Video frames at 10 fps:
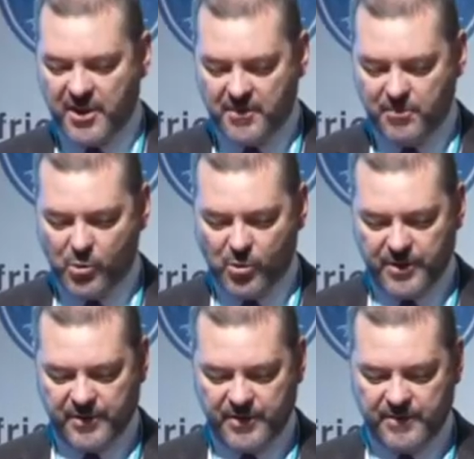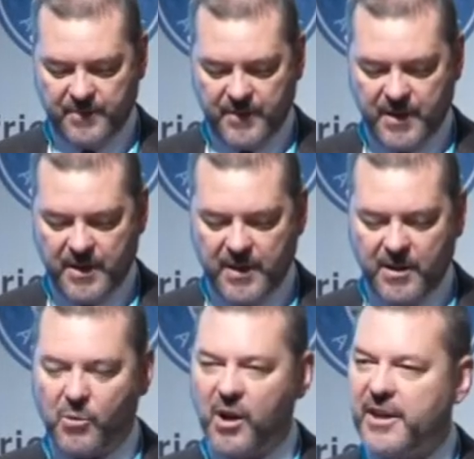importers.
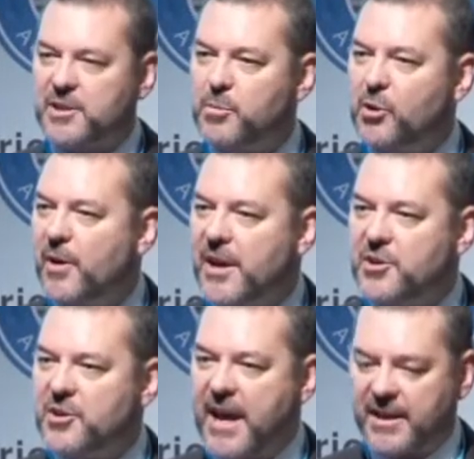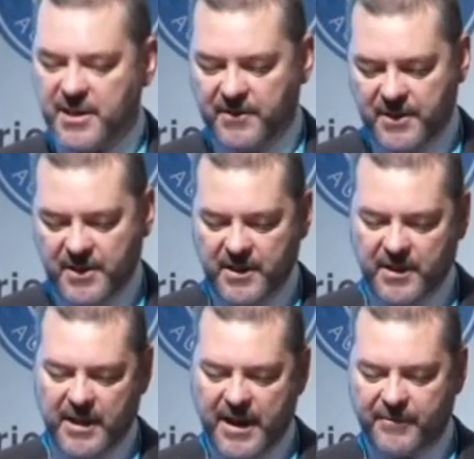While exploration activity
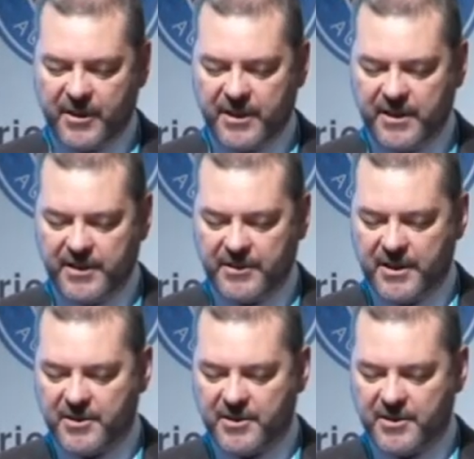in Africa is at its